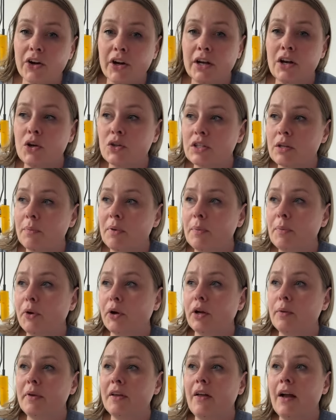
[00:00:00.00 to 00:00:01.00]
I know some people are
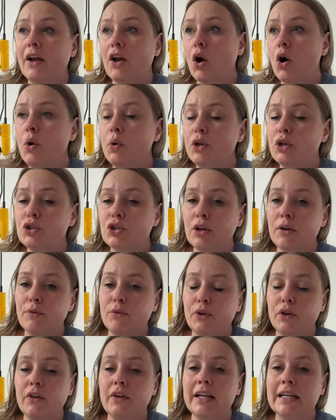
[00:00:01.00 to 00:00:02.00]
going to be like, oh, you shouldn't
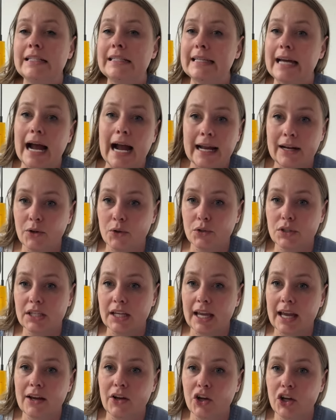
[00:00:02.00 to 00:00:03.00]
feel entitled to
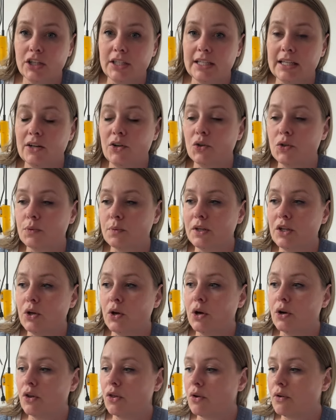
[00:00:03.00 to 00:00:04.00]
get good deals when you
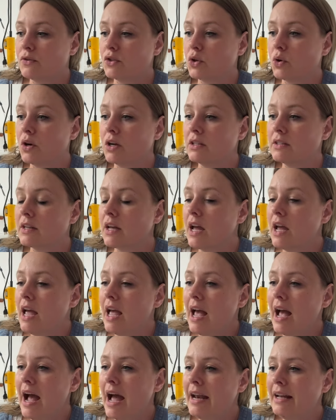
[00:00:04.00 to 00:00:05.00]
go to thrift stores.
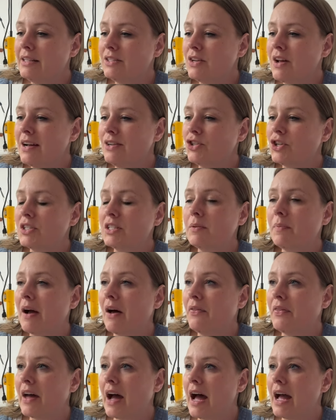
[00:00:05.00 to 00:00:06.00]
And it's not just
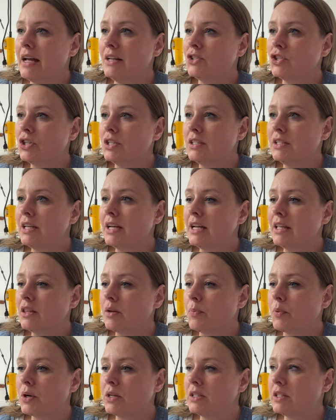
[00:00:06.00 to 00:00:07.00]
about that. It's just like the
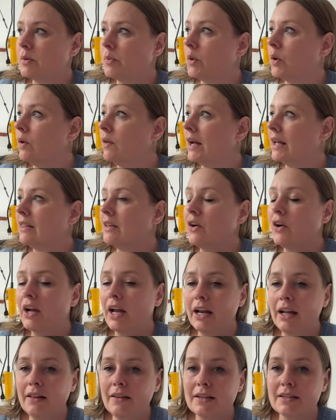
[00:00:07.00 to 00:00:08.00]
principle. Like they're
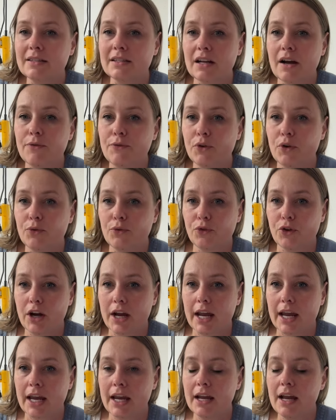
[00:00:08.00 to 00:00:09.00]
getting this stuff for
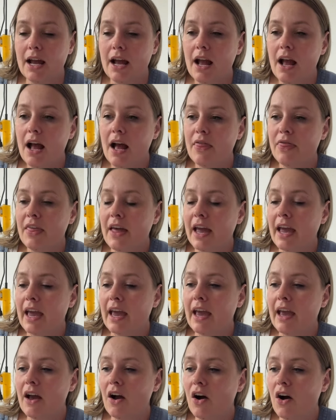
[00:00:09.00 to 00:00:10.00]
free.
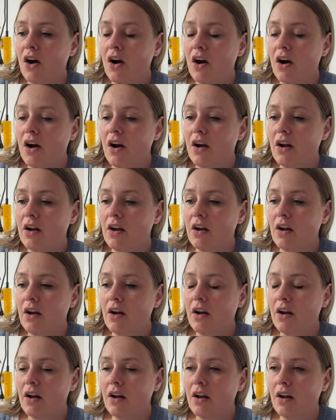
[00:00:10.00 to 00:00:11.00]
They
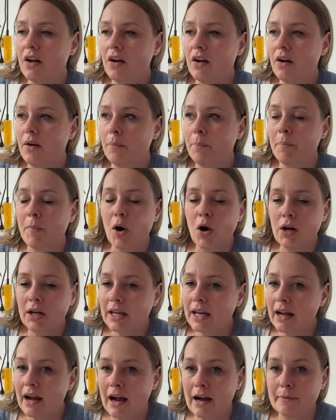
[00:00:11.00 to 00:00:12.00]
mark
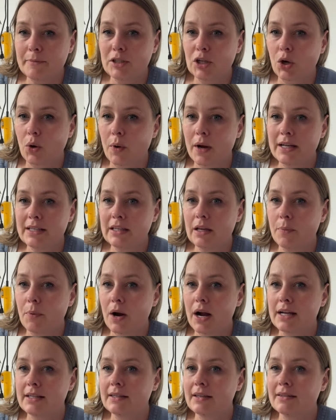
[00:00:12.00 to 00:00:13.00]
it up to crazy
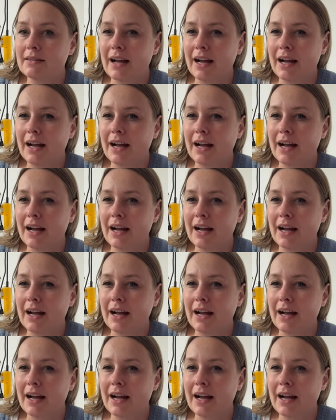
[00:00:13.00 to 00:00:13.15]
prices.